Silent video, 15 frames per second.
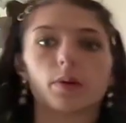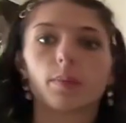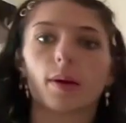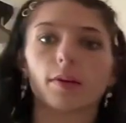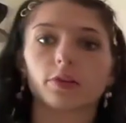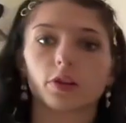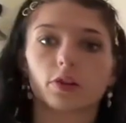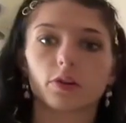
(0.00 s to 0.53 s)
we're
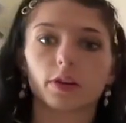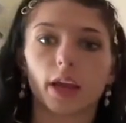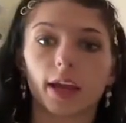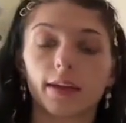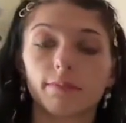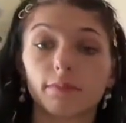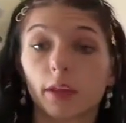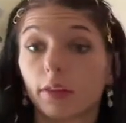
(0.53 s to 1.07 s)
about to
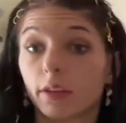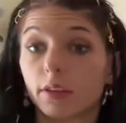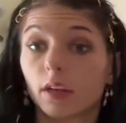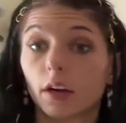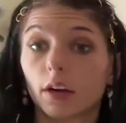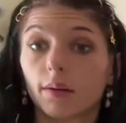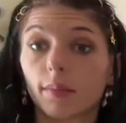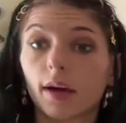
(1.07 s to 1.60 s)
create in this
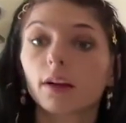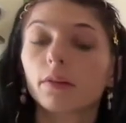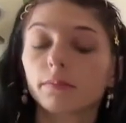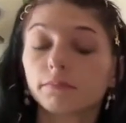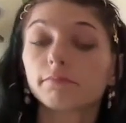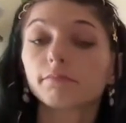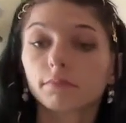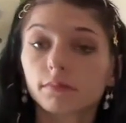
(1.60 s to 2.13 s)
area
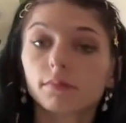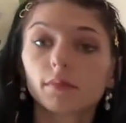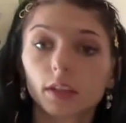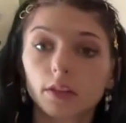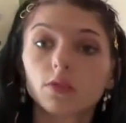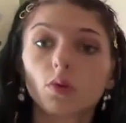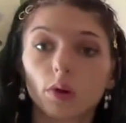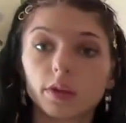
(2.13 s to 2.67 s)
model
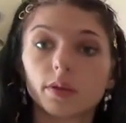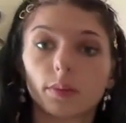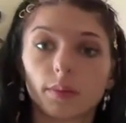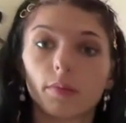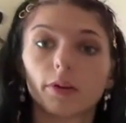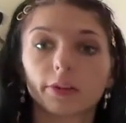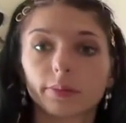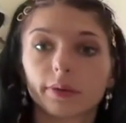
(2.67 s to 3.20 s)
is going to be
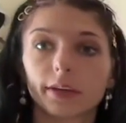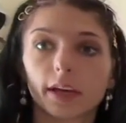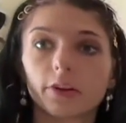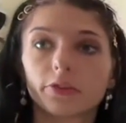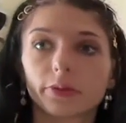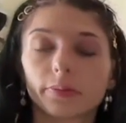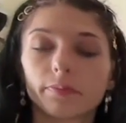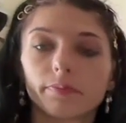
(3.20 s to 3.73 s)

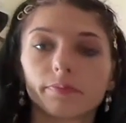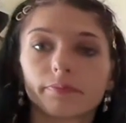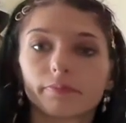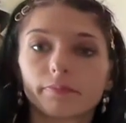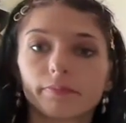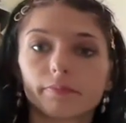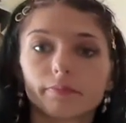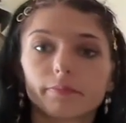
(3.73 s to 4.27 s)
multiplication.
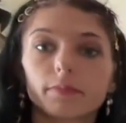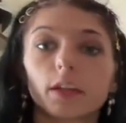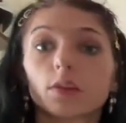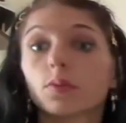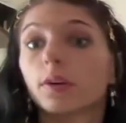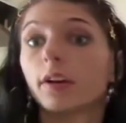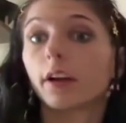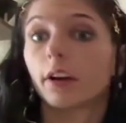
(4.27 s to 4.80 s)
That's
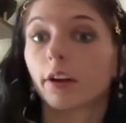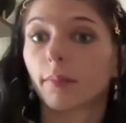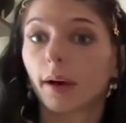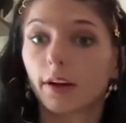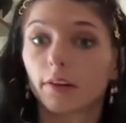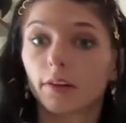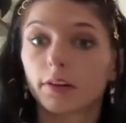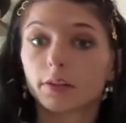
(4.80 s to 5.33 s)
what an area
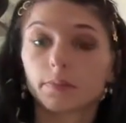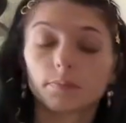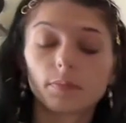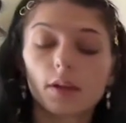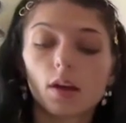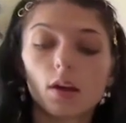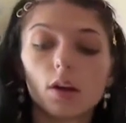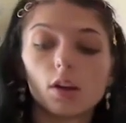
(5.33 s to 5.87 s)
model is.
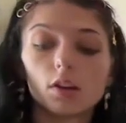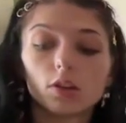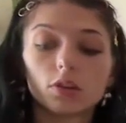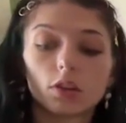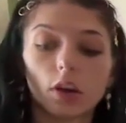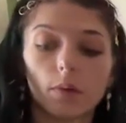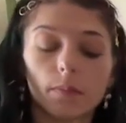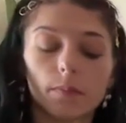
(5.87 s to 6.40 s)

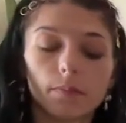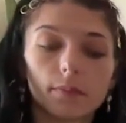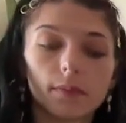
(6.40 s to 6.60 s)
So